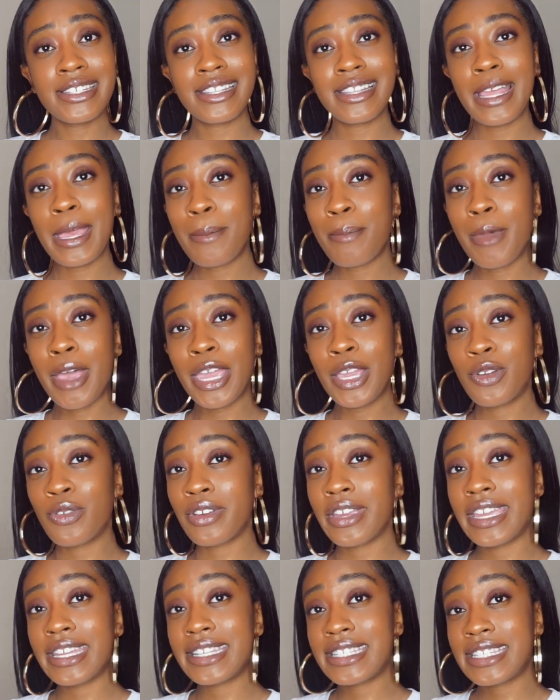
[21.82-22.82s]
to let my
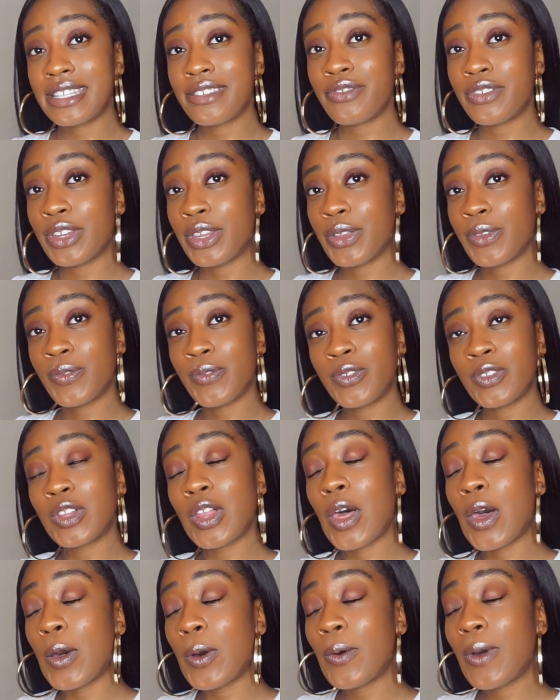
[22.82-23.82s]
creativity
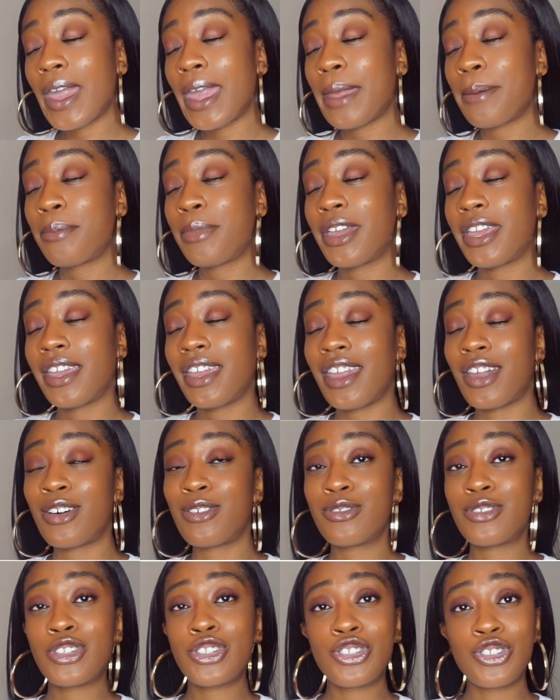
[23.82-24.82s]
flow and pick
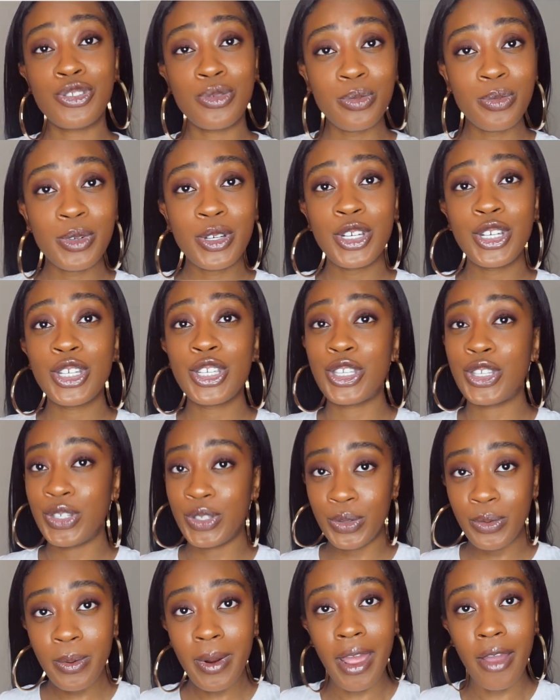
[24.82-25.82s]
out super cute